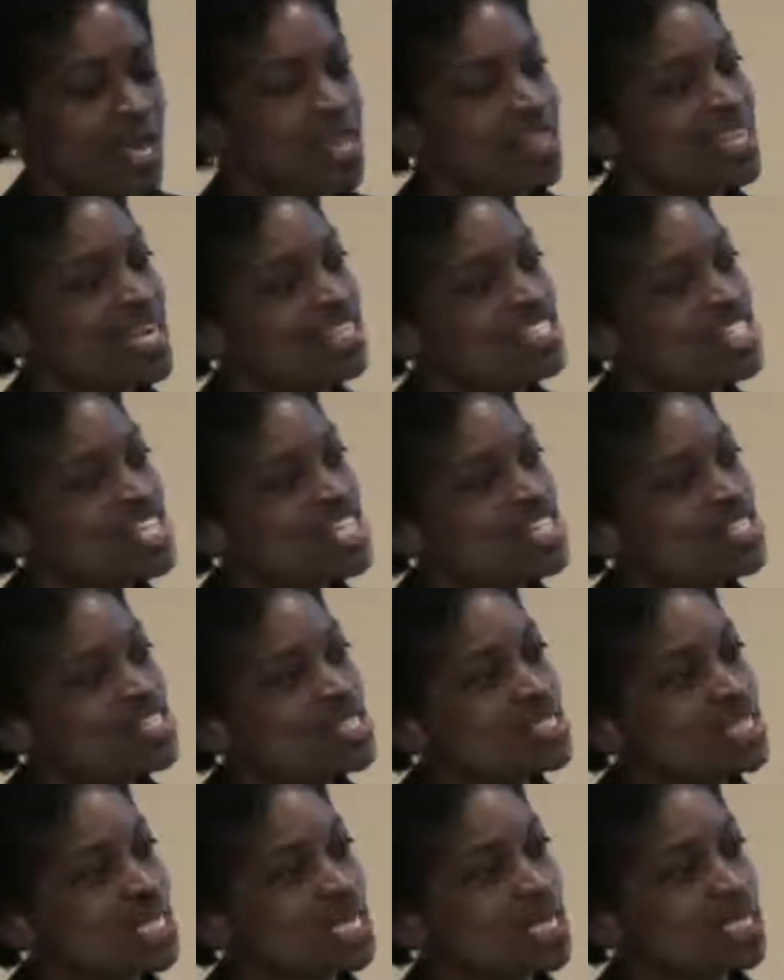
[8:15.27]
that
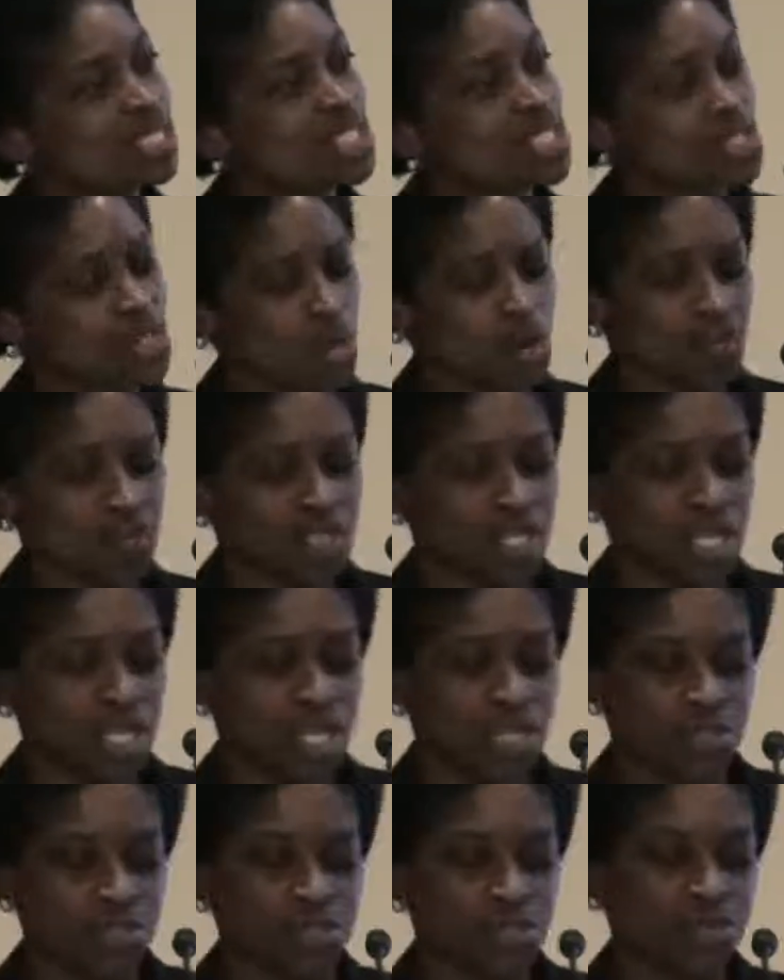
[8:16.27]
teaches English over the
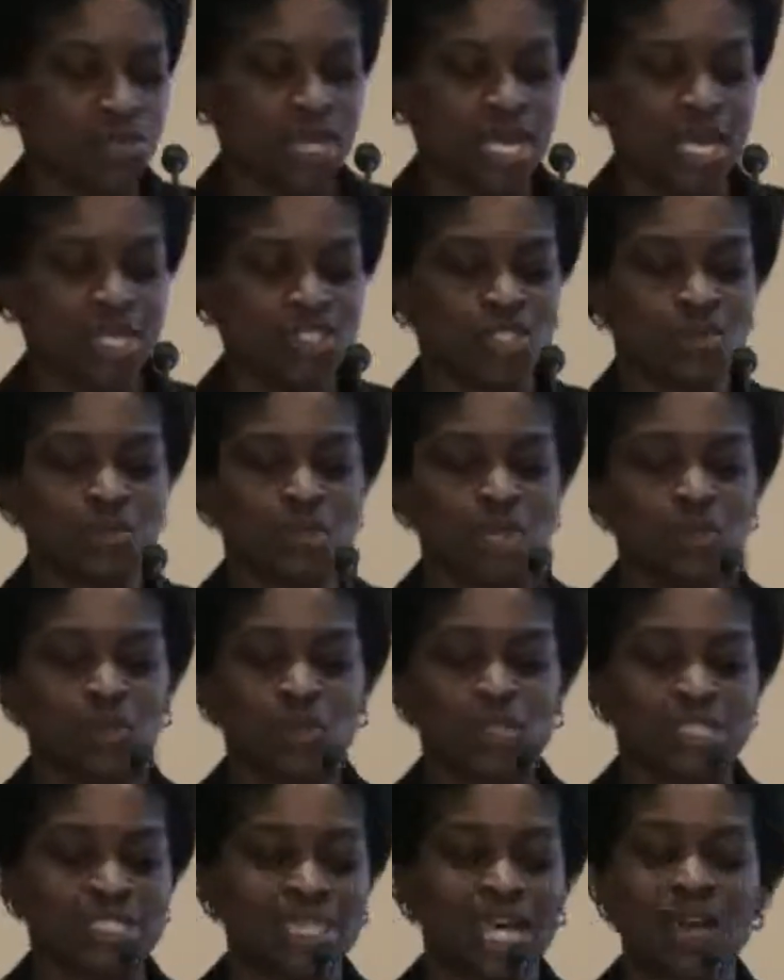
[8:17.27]
internet to people
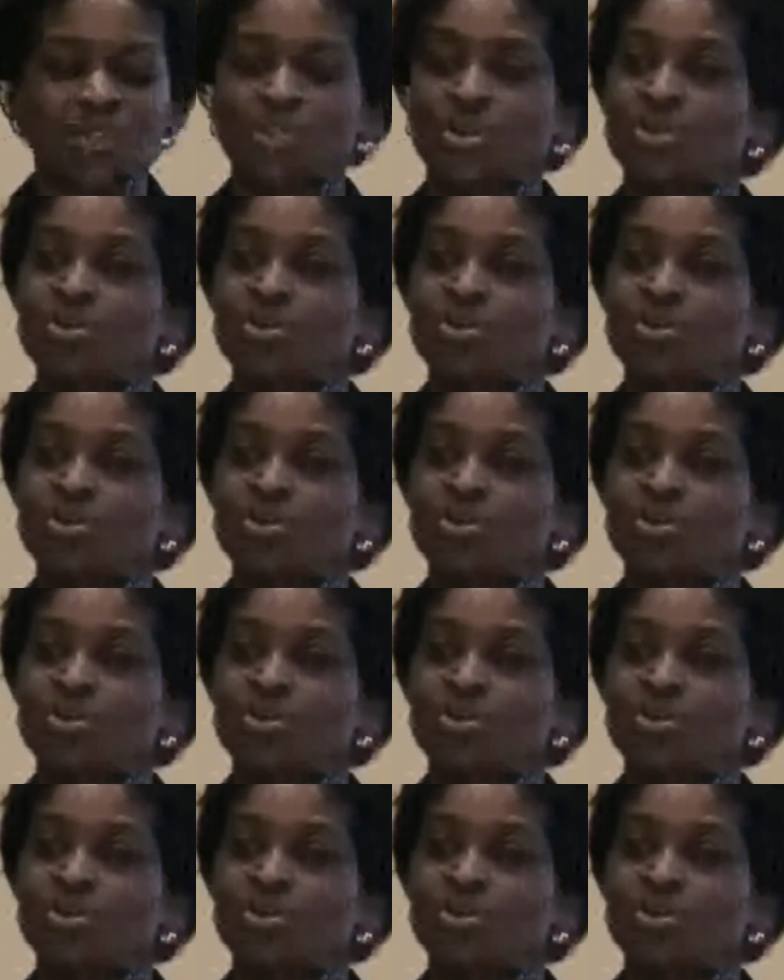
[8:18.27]
in South